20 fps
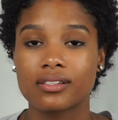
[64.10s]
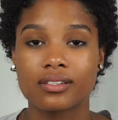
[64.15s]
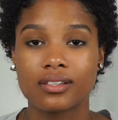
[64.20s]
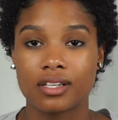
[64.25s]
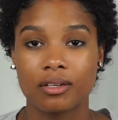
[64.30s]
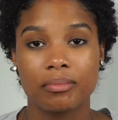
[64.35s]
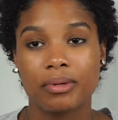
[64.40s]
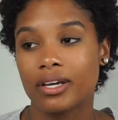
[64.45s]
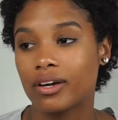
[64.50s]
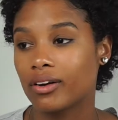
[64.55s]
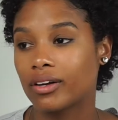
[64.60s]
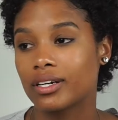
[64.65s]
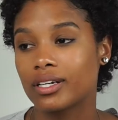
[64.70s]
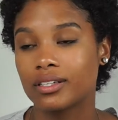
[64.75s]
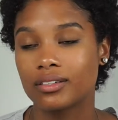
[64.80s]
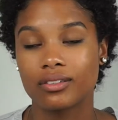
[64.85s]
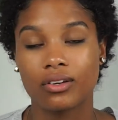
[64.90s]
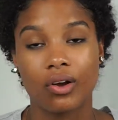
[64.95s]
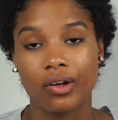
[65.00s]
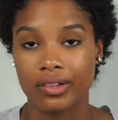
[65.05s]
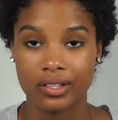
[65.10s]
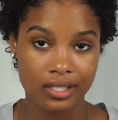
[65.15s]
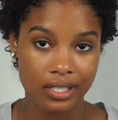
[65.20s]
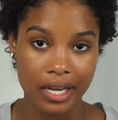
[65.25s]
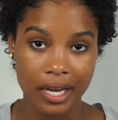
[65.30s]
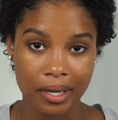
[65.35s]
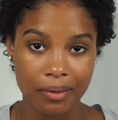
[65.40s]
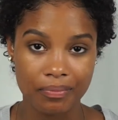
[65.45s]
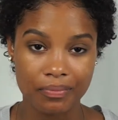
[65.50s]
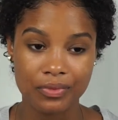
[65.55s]
it's going to be on it all the
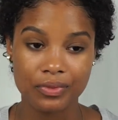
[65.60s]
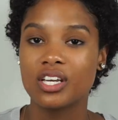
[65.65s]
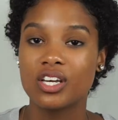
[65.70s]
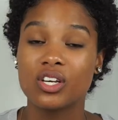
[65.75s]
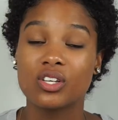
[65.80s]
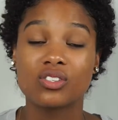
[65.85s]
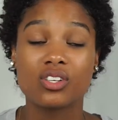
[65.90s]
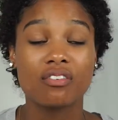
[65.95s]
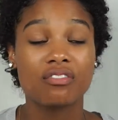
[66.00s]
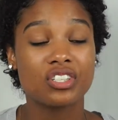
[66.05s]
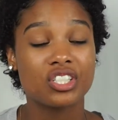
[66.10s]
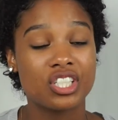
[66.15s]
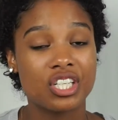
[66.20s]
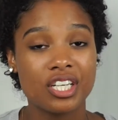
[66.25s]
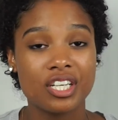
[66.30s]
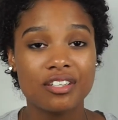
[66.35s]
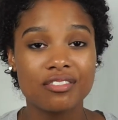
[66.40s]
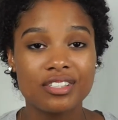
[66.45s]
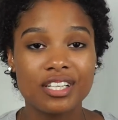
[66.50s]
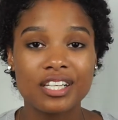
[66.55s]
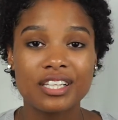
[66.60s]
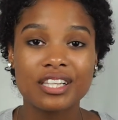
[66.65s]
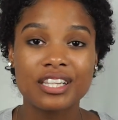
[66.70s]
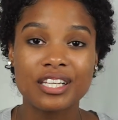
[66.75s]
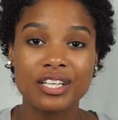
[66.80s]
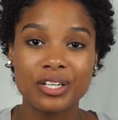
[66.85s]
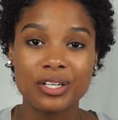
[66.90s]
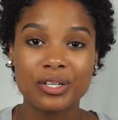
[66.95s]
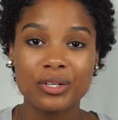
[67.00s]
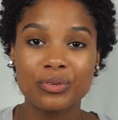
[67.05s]
time. So I've achieved a
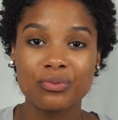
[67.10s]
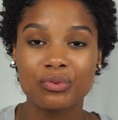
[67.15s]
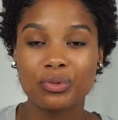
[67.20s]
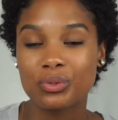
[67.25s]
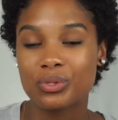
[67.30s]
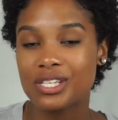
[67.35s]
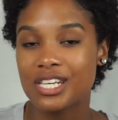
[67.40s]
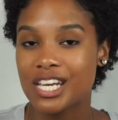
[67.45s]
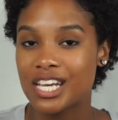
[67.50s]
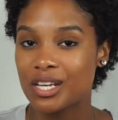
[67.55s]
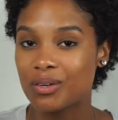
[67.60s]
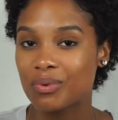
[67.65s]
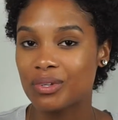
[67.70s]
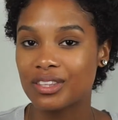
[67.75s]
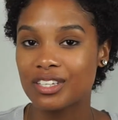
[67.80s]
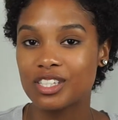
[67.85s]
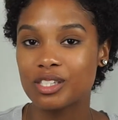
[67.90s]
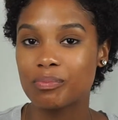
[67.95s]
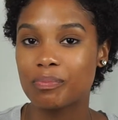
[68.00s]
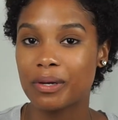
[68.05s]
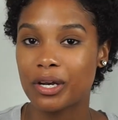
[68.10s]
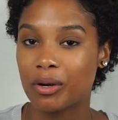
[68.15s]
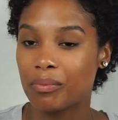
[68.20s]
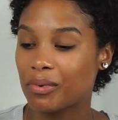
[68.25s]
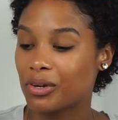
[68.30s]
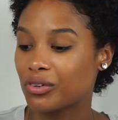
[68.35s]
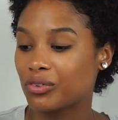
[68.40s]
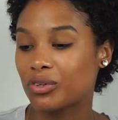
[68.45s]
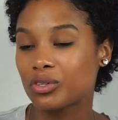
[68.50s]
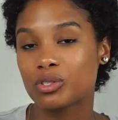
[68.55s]
little routine with these Bare
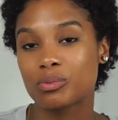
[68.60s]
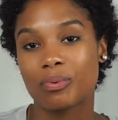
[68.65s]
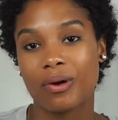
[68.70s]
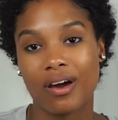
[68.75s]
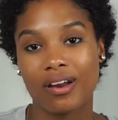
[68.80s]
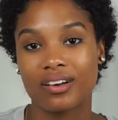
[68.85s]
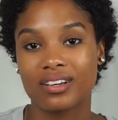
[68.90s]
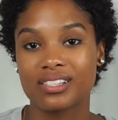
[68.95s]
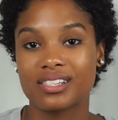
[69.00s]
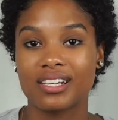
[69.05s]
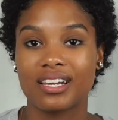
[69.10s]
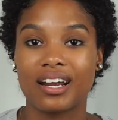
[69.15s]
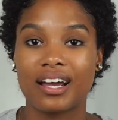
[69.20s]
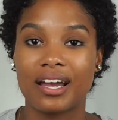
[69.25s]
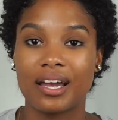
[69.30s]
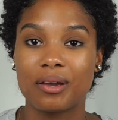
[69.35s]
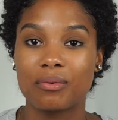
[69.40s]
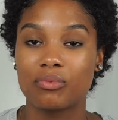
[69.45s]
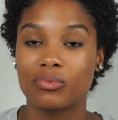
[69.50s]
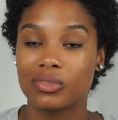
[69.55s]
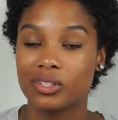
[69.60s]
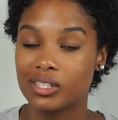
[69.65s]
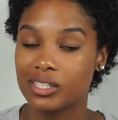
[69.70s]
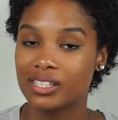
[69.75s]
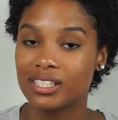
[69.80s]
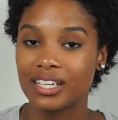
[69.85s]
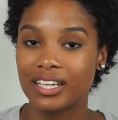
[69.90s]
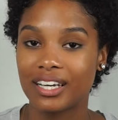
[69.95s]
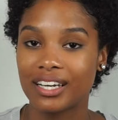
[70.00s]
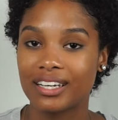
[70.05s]
Minerals products that I am
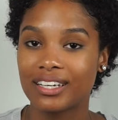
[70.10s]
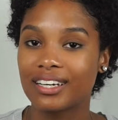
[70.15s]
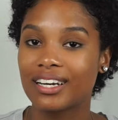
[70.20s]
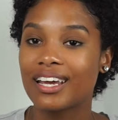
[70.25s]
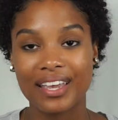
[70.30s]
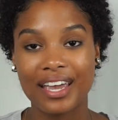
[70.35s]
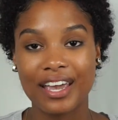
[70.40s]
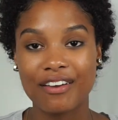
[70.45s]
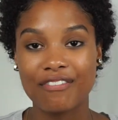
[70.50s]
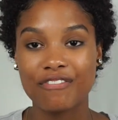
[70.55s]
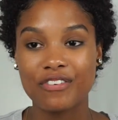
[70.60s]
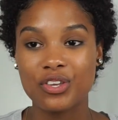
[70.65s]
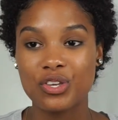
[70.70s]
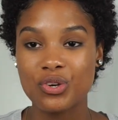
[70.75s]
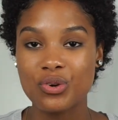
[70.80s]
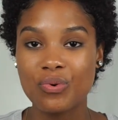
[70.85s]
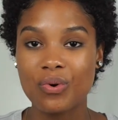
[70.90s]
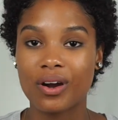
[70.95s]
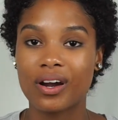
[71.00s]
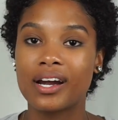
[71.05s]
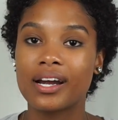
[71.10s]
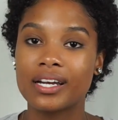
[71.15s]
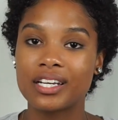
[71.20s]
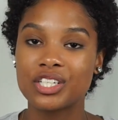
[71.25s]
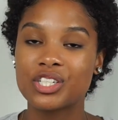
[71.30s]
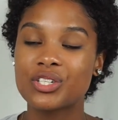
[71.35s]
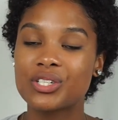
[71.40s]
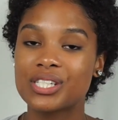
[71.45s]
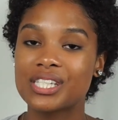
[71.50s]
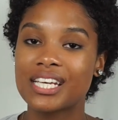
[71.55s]
really digging. If you are
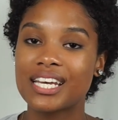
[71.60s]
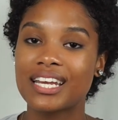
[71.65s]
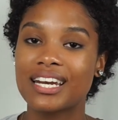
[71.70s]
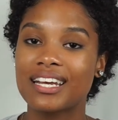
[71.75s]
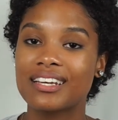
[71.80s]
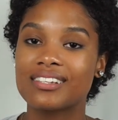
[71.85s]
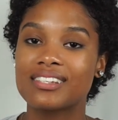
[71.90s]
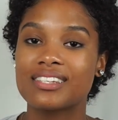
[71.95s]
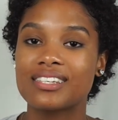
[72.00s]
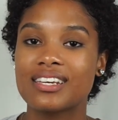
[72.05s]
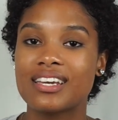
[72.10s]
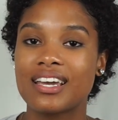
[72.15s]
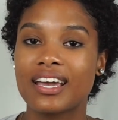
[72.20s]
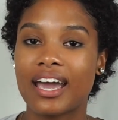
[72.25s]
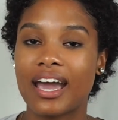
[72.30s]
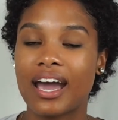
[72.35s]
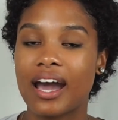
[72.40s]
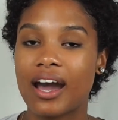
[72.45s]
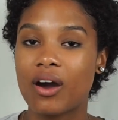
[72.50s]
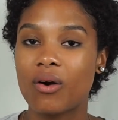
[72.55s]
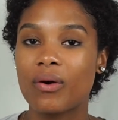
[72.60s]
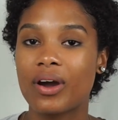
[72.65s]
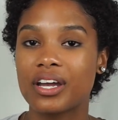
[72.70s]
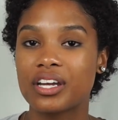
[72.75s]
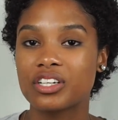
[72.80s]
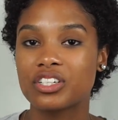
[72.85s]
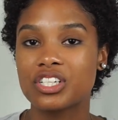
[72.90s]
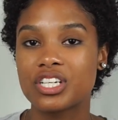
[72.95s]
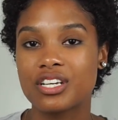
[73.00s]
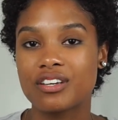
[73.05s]
interested in seeing how I
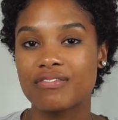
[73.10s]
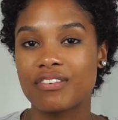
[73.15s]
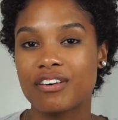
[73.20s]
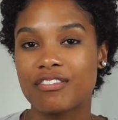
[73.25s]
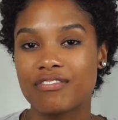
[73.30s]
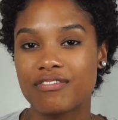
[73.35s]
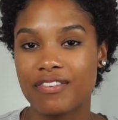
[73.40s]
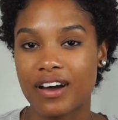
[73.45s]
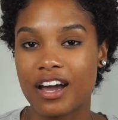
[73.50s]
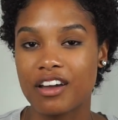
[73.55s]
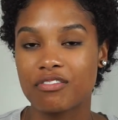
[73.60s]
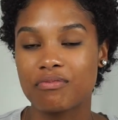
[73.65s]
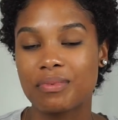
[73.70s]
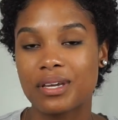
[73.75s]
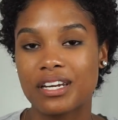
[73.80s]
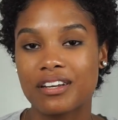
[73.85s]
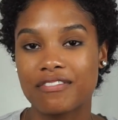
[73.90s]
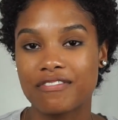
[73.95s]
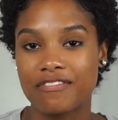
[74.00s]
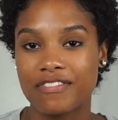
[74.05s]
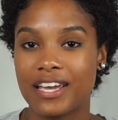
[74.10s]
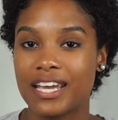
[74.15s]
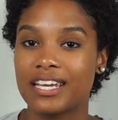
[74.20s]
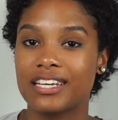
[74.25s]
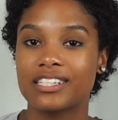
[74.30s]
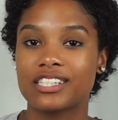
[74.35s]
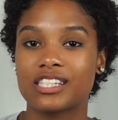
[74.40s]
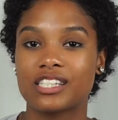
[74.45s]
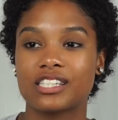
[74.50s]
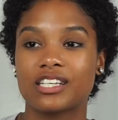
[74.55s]
achieve a five minute
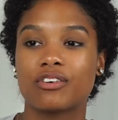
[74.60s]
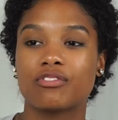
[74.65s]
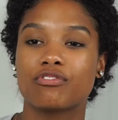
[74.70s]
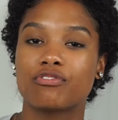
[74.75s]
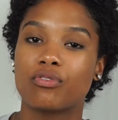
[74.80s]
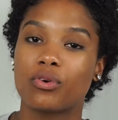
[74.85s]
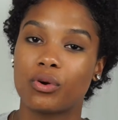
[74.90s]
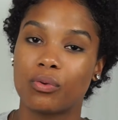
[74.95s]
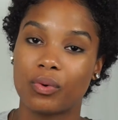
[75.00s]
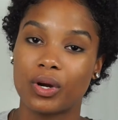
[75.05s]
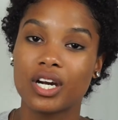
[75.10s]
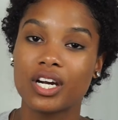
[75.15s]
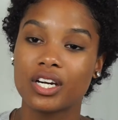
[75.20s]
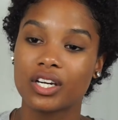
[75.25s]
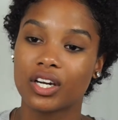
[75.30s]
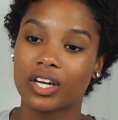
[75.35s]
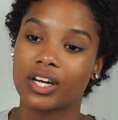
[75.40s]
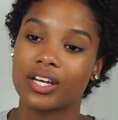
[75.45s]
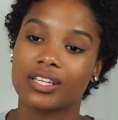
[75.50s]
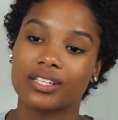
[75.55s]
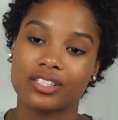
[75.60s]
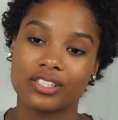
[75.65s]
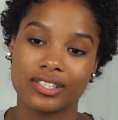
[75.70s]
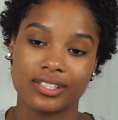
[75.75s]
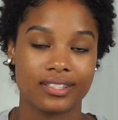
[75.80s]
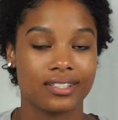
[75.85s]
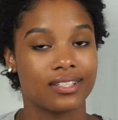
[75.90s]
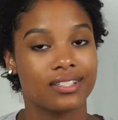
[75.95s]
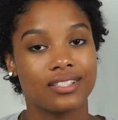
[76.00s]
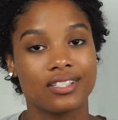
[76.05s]
face for work,
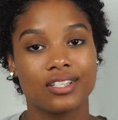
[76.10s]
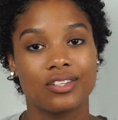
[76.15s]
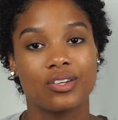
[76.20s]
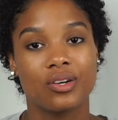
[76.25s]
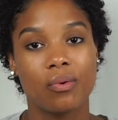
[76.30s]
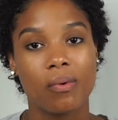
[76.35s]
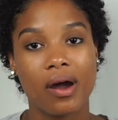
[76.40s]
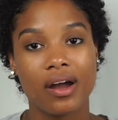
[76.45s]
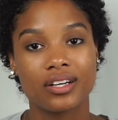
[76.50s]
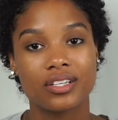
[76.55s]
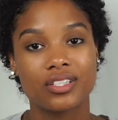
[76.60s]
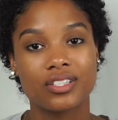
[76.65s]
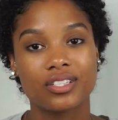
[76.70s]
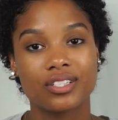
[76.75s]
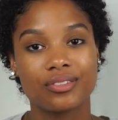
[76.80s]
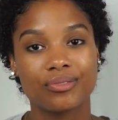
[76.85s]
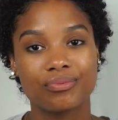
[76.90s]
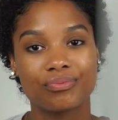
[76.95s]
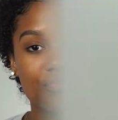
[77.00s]
just continue to watch.